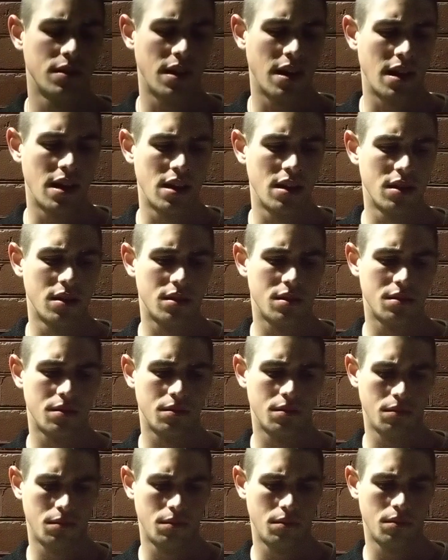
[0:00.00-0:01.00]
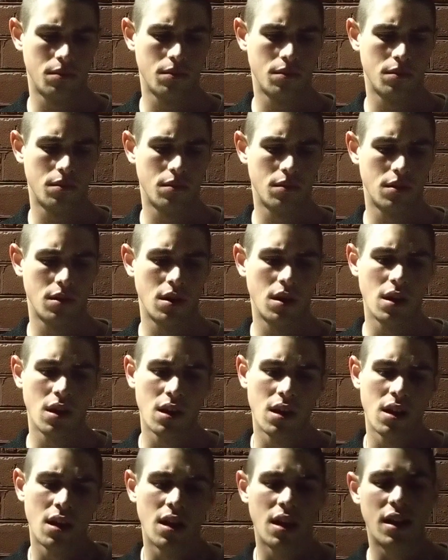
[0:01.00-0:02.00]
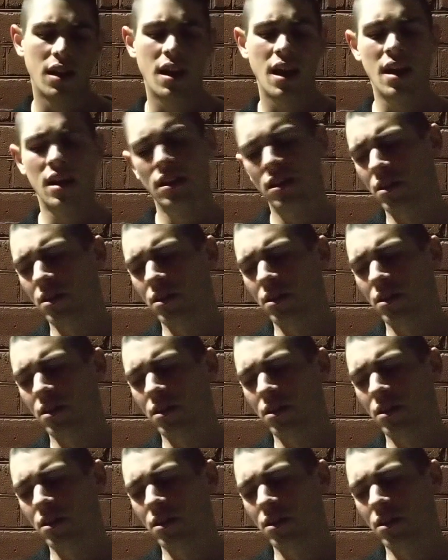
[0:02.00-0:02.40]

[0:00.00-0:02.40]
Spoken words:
And again,